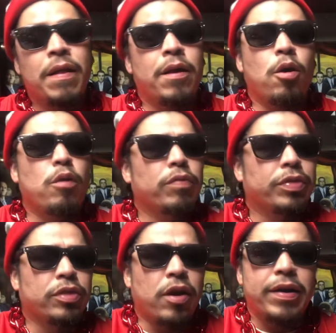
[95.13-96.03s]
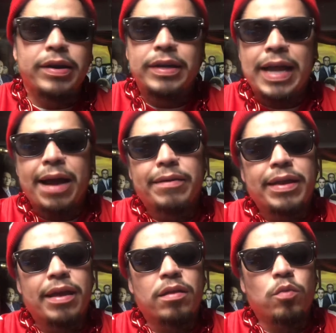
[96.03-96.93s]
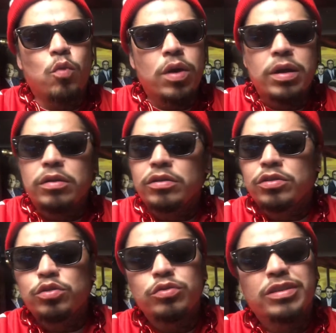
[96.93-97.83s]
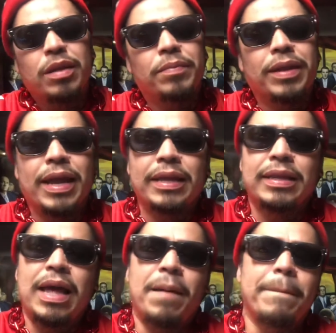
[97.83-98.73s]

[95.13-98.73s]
on 3rd down and 1 or 2, something like that.